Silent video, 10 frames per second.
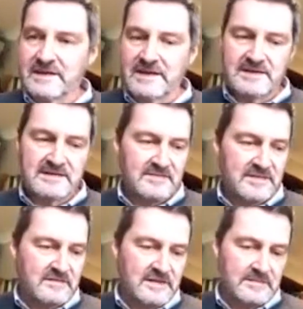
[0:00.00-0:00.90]
in terms
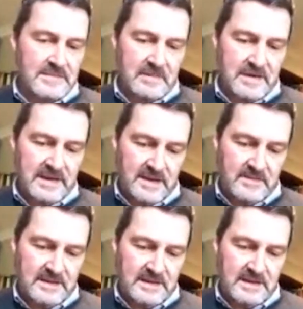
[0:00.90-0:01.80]
of the public health
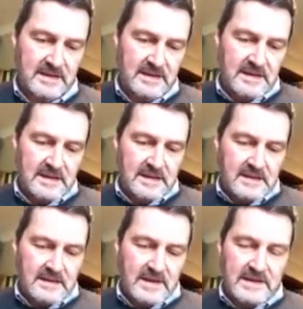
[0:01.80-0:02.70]
argument there,
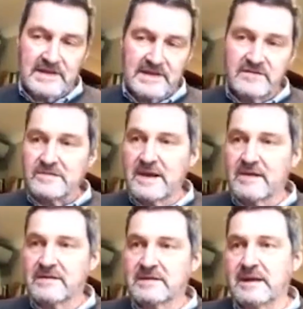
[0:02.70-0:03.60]
the way that's
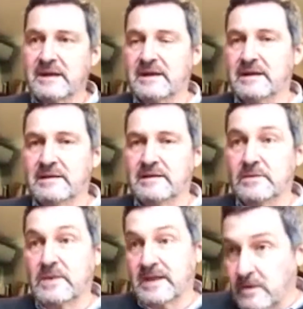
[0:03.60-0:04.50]
flipped around,
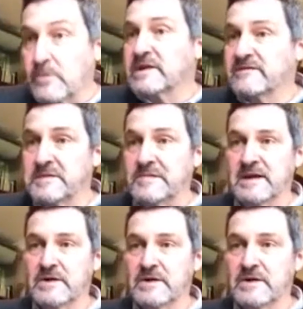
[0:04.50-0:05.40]
the way that it was
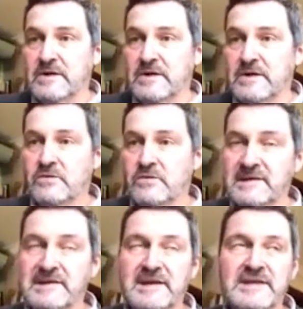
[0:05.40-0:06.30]
flipped around quite
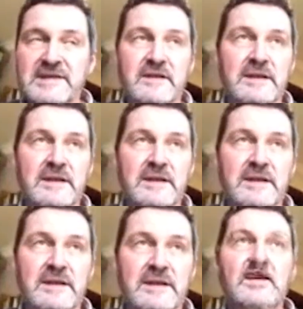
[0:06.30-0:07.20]
successfully, was
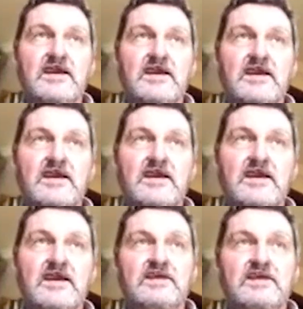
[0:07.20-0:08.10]
to
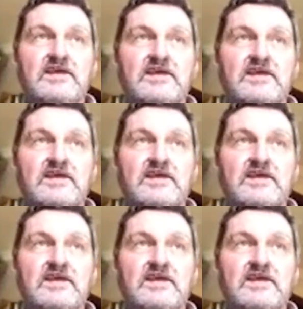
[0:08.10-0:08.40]
highlight that,